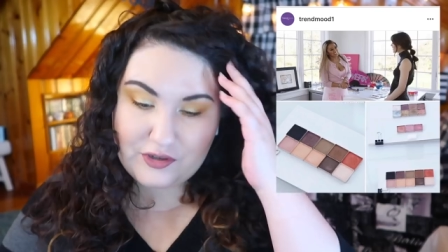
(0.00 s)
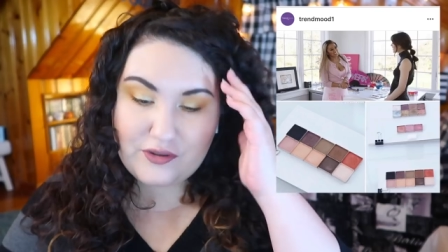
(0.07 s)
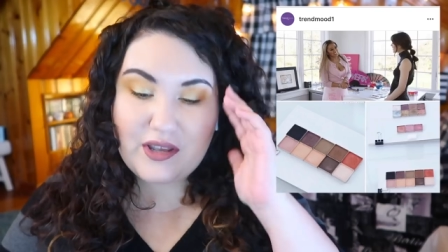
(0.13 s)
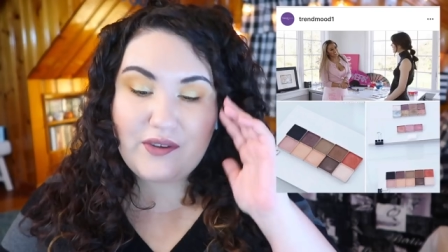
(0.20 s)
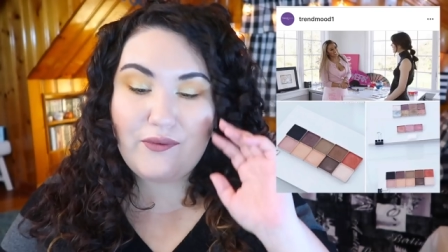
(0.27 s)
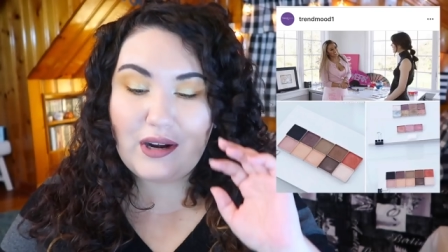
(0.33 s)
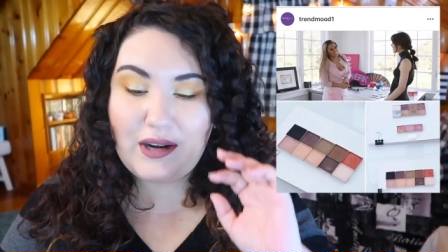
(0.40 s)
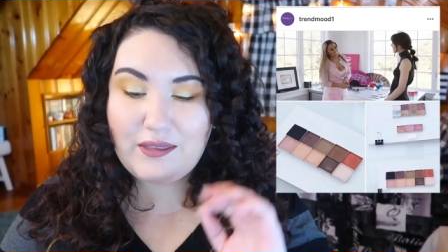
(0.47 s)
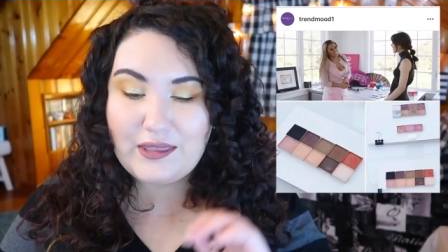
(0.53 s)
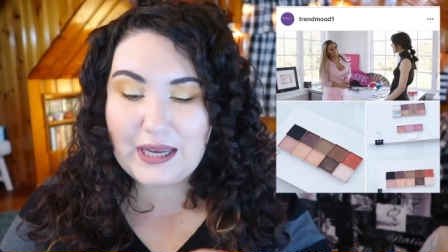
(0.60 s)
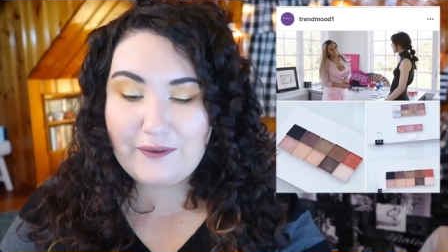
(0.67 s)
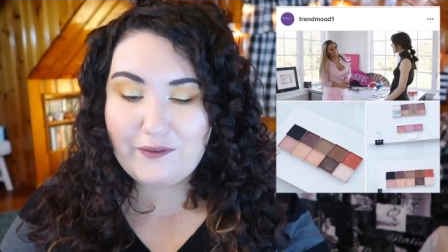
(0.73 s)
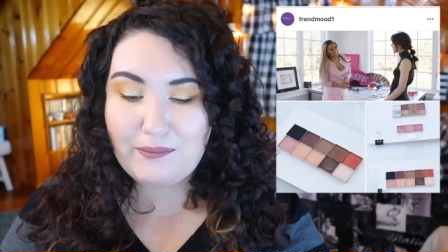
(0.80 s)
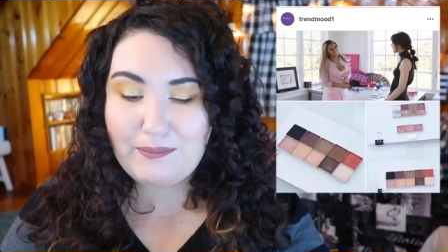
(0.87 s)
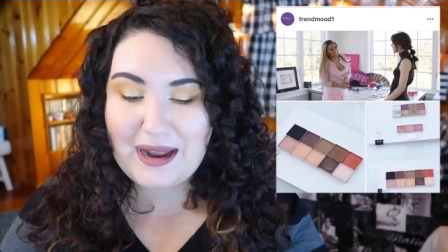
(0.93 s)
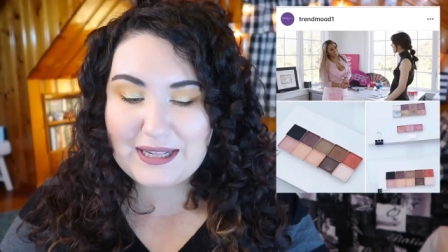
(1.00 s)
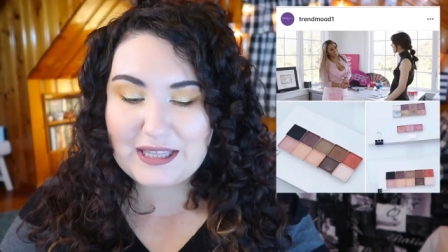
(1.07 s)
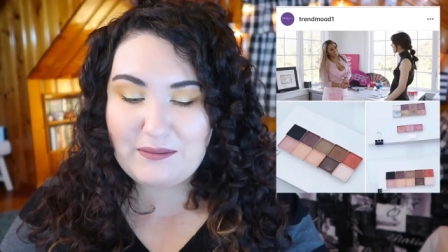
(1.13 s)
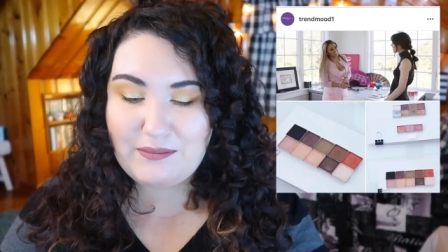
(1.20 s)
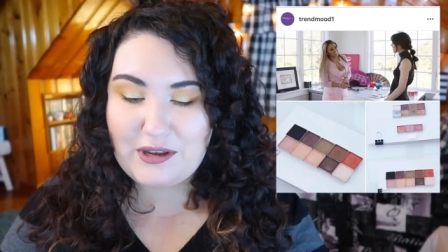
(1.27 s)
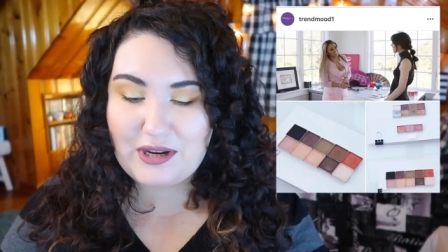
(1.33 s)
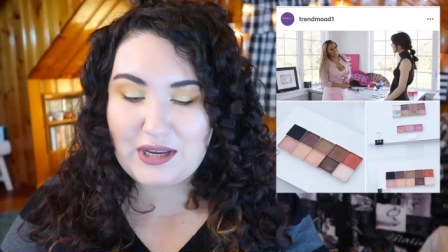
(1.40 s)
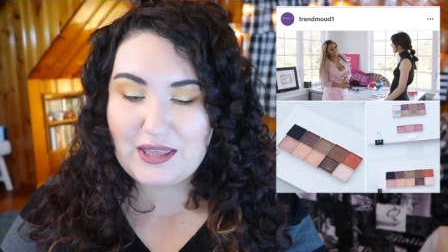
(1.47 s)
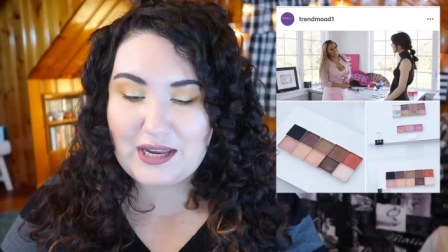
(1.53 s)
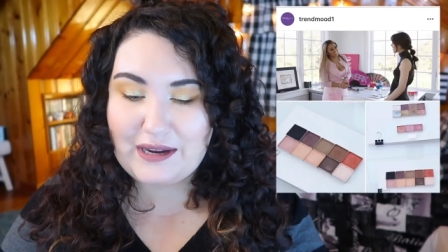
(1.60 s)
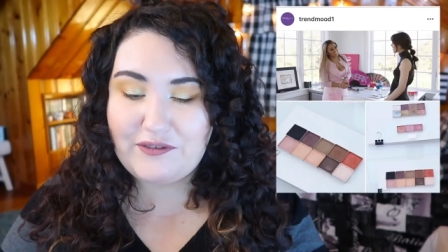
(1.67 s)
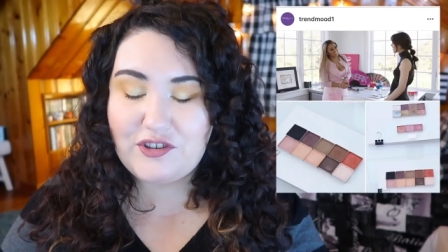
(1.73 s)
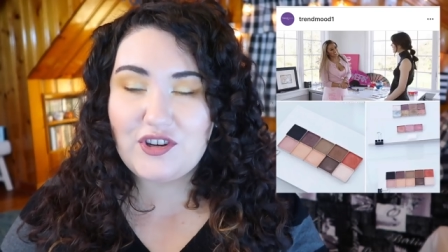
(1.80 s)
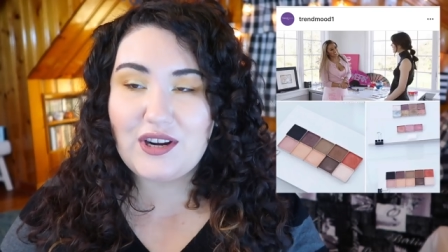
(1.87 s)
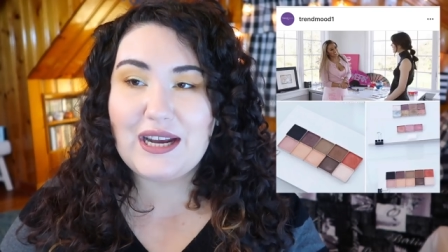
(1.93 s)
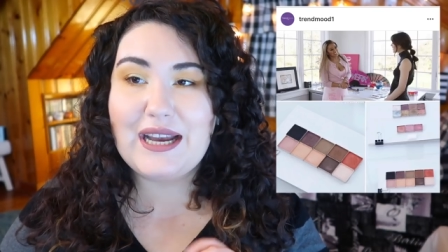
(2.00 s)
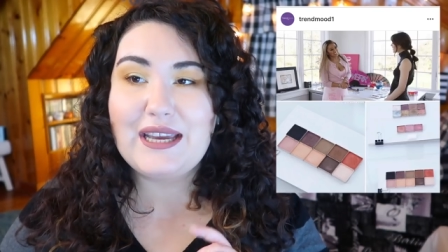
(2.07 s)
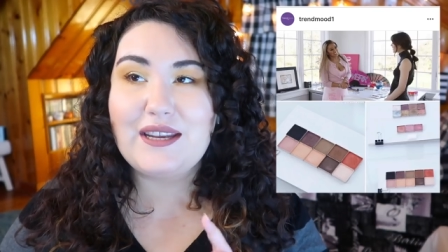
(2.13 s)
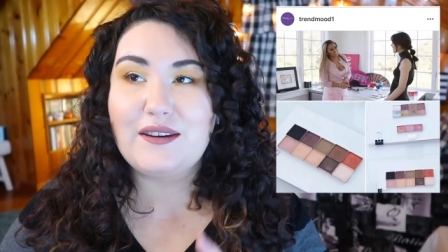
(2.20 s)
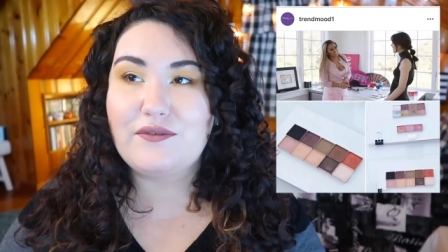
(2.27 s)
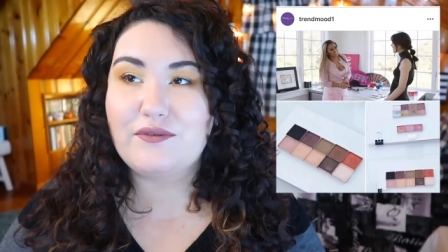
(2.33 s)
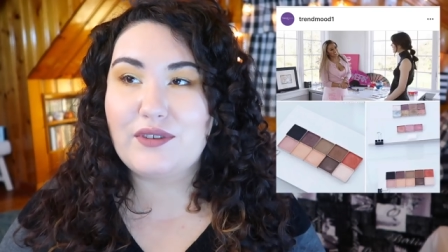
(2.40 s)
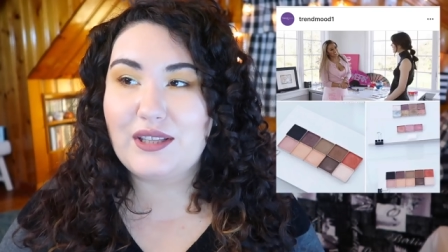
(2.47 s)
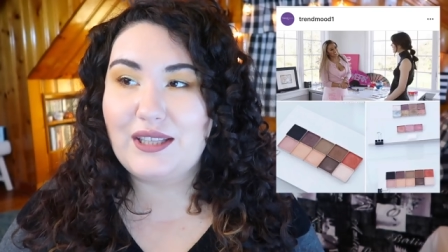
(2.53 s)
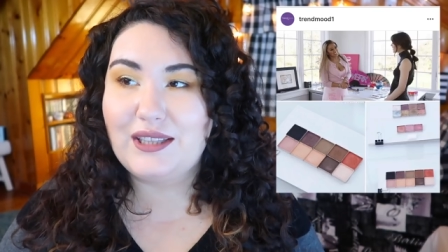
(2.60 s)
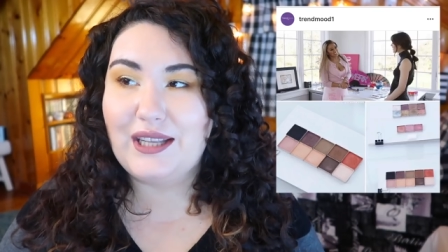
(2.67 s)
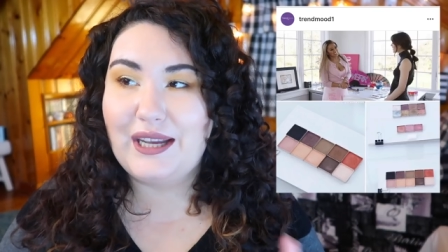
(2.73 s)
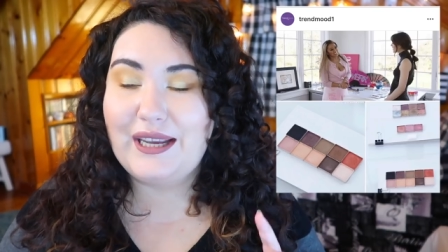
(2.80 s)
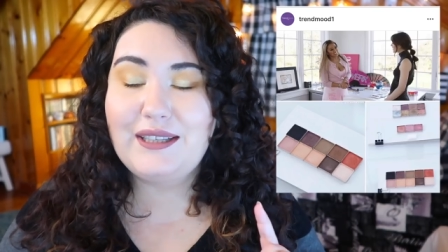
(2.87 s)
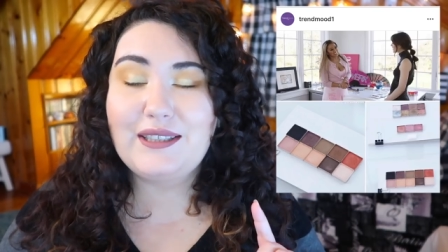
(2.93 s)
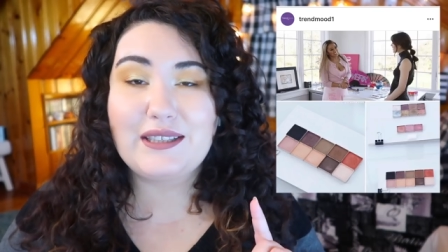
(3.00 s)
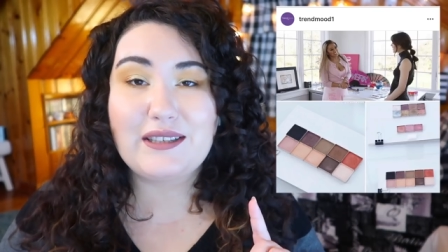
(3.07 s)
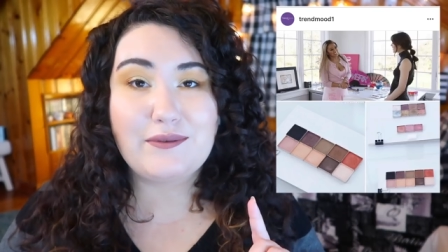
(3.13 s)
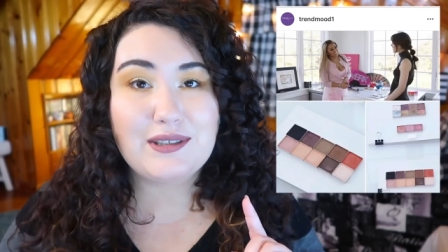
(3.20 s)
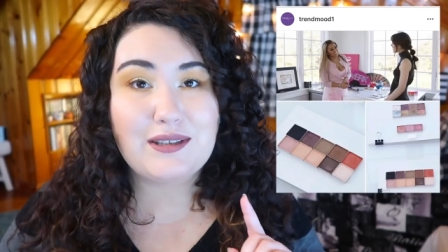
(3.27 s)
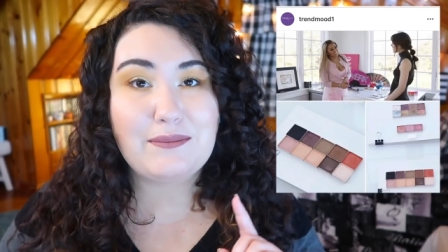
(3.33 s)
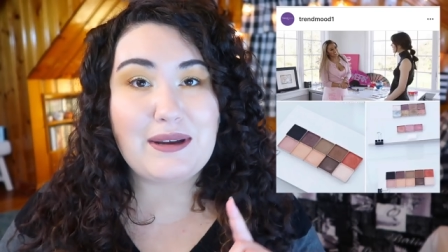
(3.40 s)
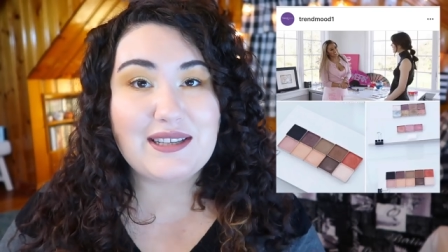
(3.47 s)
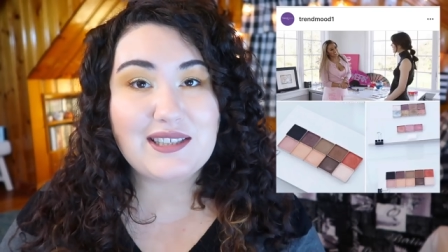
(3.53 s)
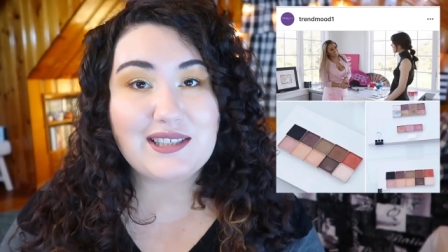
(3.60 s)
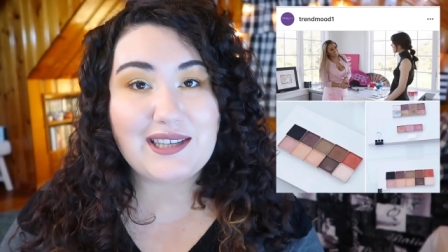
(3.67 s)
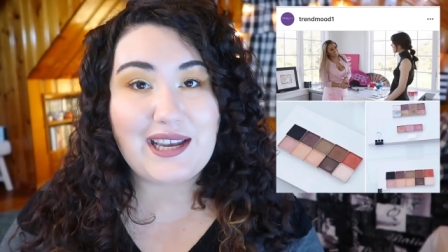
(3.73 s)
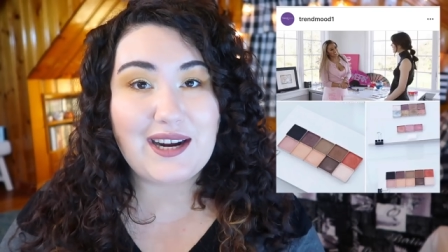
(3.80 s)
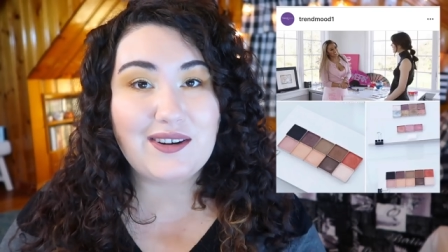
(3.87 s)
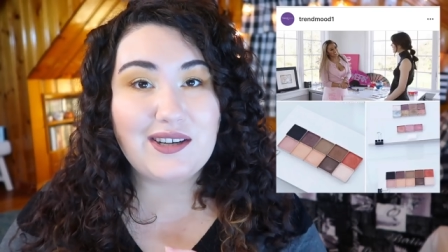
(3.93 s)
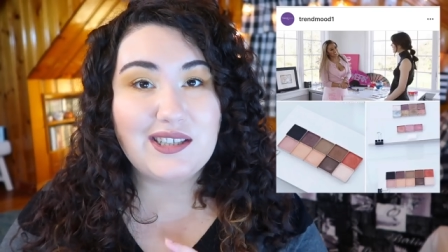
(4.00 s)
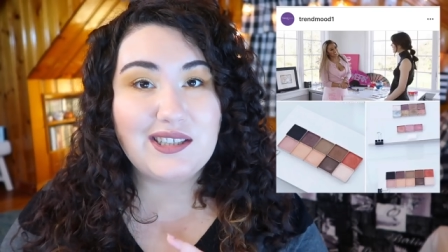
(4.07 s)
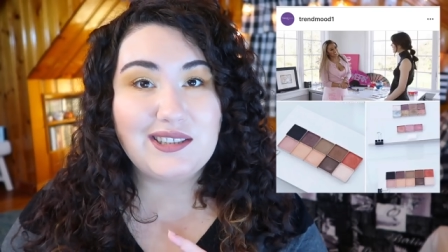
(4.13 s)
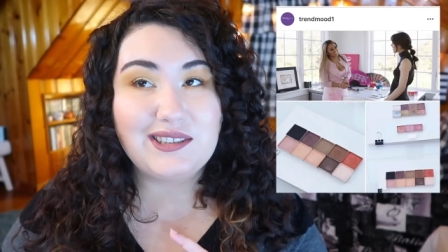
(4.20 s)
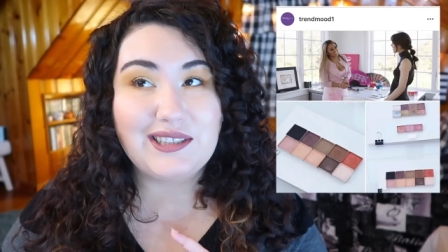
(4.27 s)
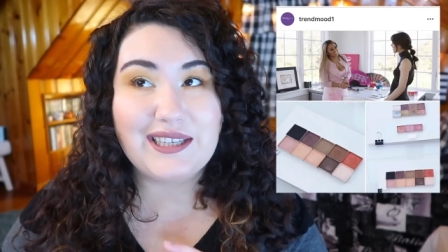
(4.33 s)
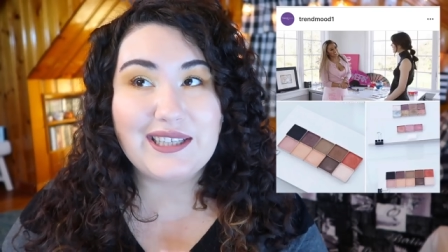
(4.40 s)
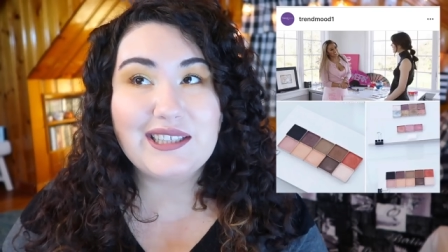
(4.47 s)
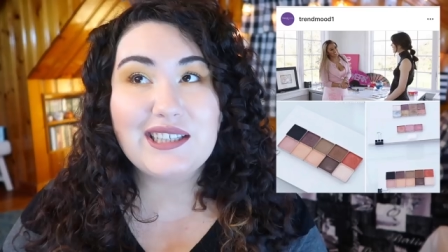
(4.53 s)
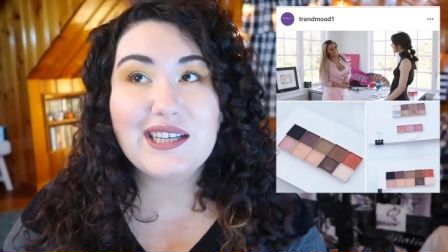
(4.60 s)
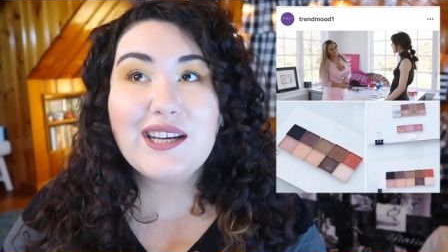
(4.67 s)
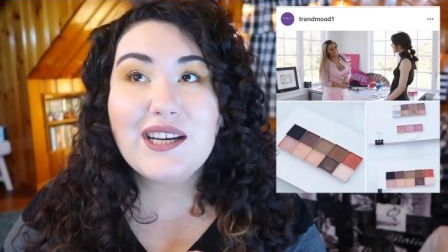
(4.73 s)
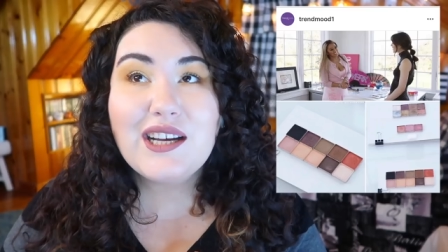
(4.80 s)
There's only one thing from Mally Beauty that I've tried and really liked, and it was a mascara like